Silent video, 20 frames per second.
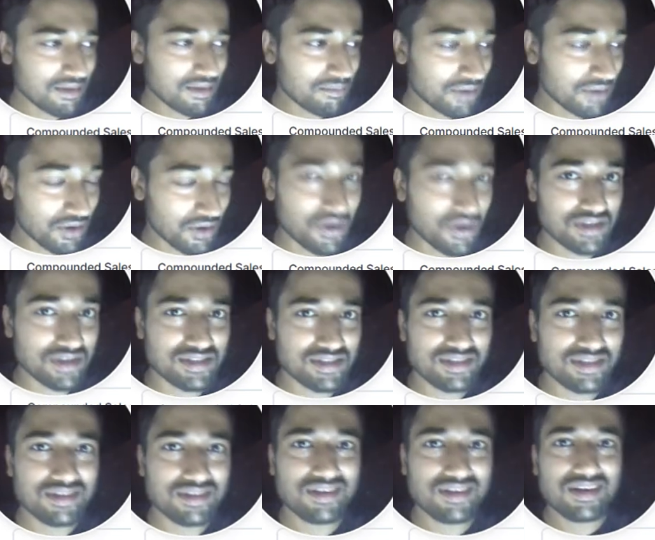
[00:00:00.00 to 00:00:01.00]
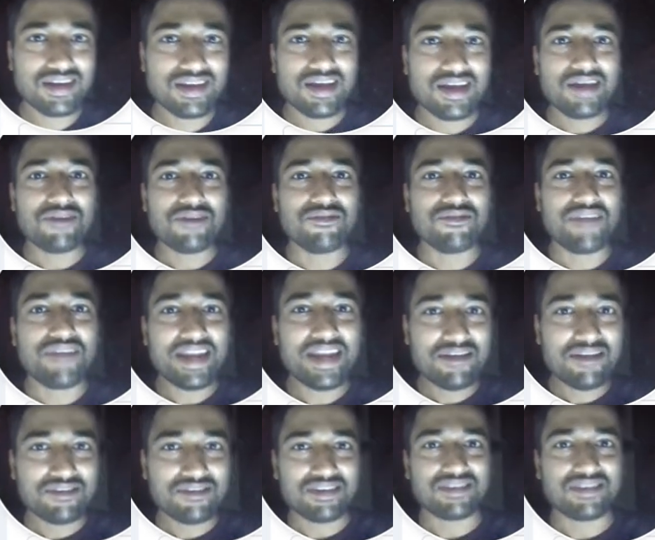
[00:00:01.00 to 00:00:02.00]
because
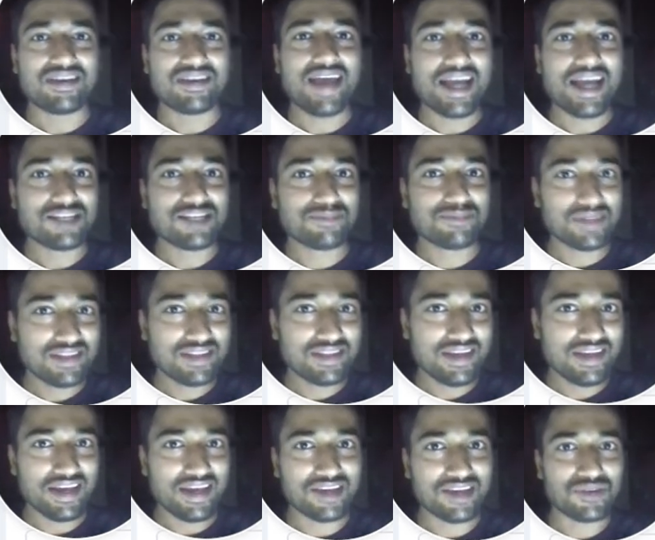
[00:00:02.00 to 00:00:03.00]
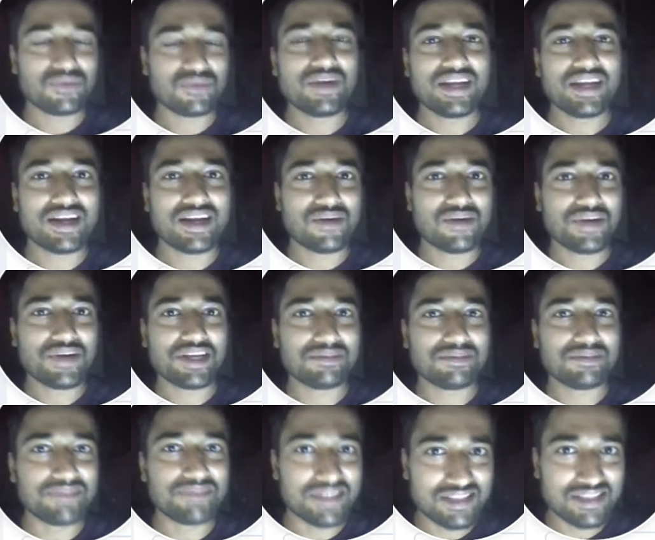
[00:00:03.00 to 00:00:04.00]
whenever, as per the accrual accounting
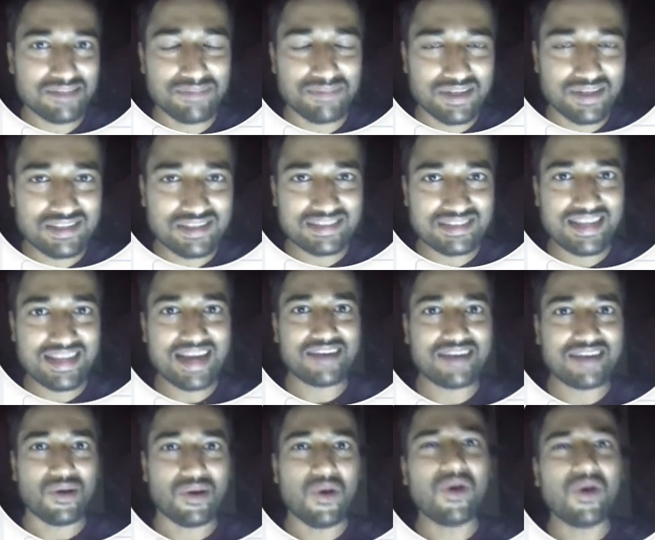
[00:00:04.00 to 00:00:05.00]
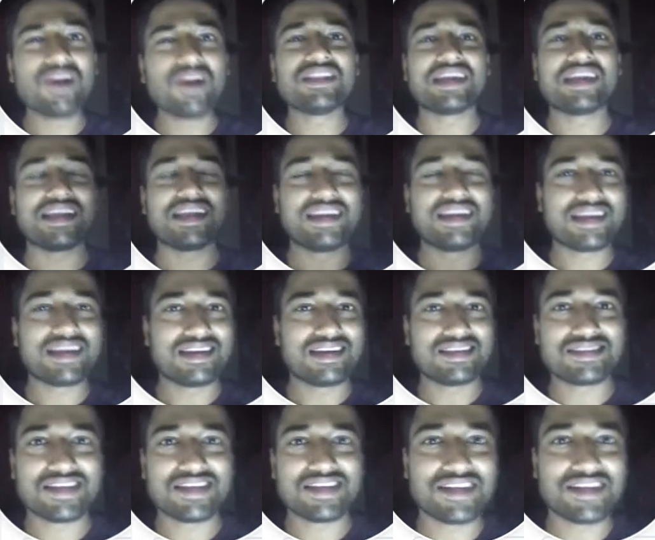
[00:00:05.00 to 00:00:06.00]
principles that all the Indian
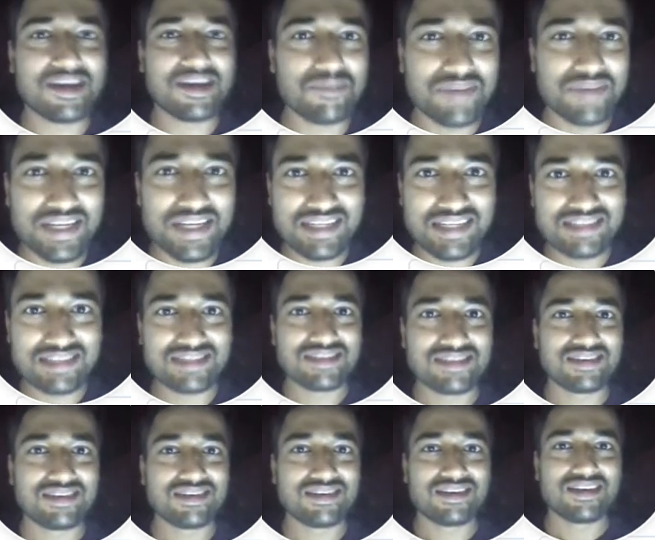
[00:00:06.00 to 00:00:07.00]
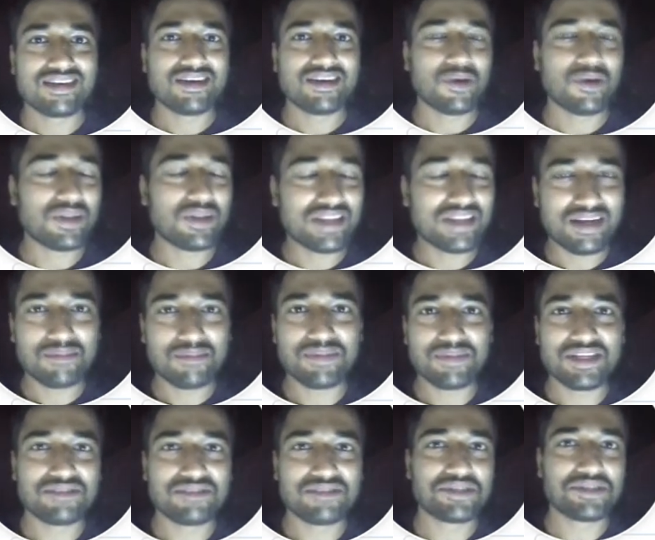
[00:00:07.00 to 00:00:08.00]
listed companies, all the
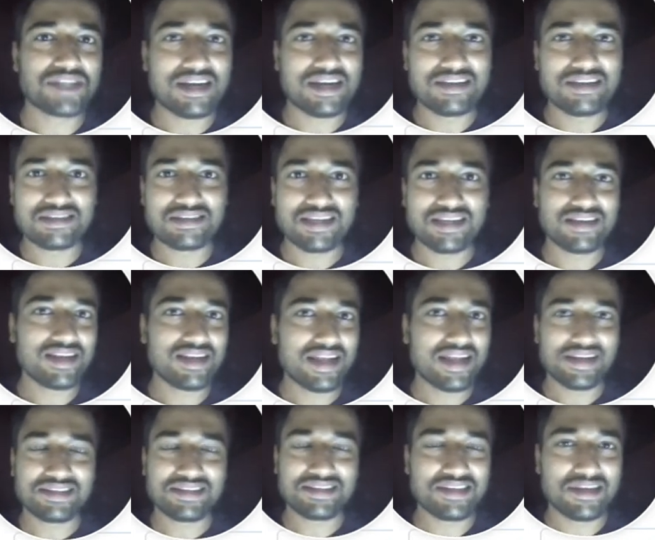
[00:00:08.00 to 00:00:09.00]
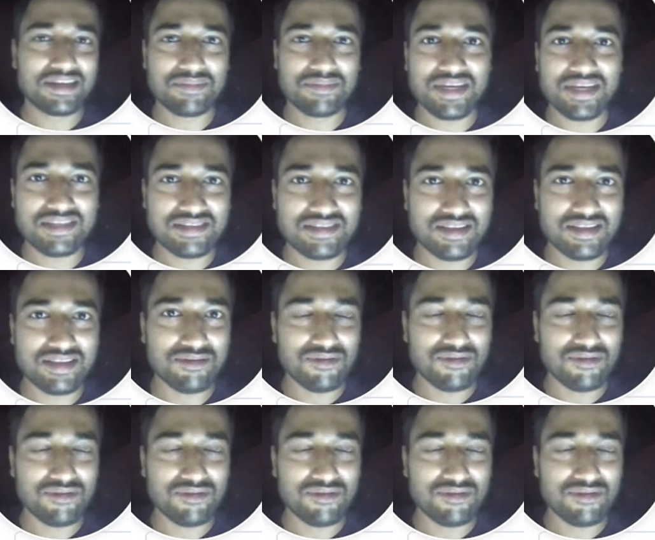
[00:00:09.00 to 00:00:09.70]
companies which are listed in NSE and BSE,